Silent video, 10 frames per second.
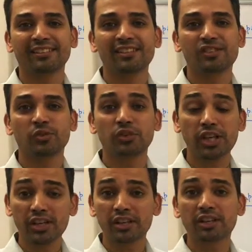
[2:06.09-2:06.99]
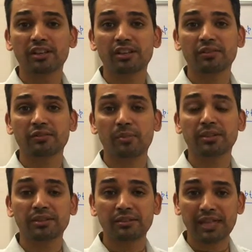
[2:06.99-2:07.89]
So there,
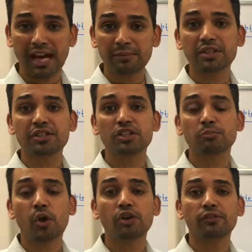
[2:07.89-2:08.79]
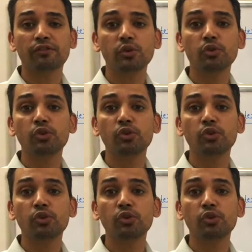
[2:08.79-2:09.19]
from that person's point of view,